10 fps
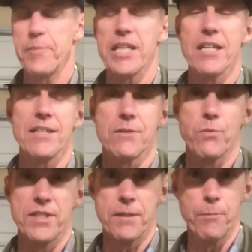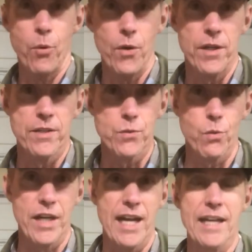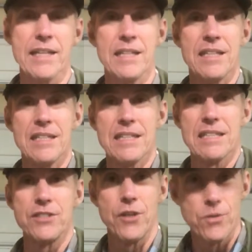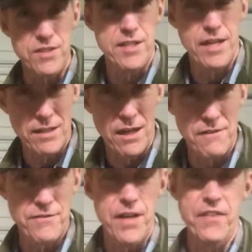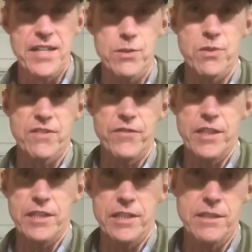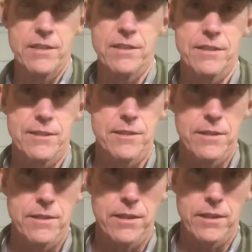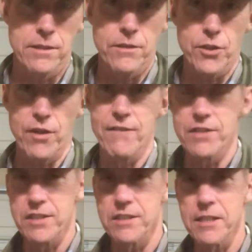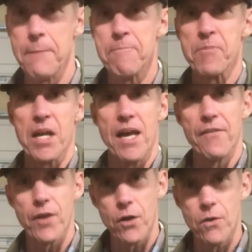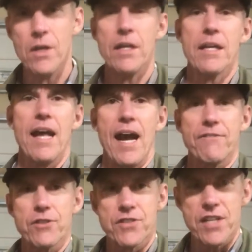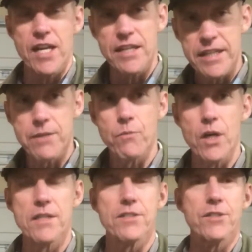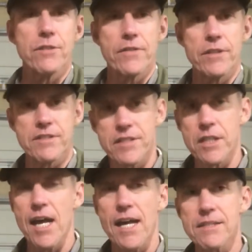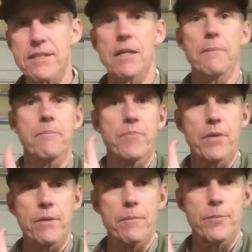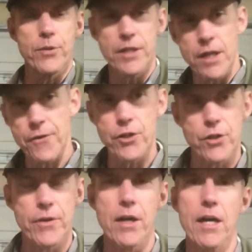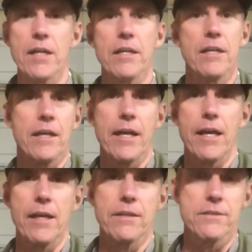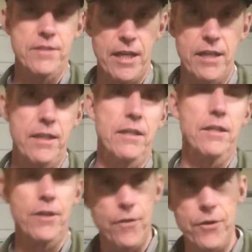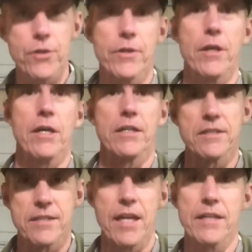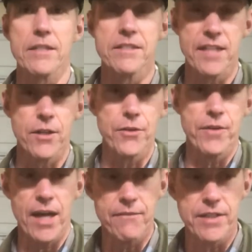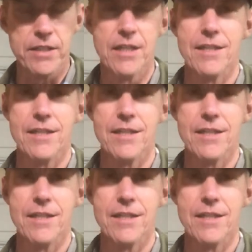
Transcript: Because what's important is what I don't sand off, and that's what's filling the crevices. And though after sanding it once, it still has some, put another coat on and sand it, and another coat on and sand it until you have it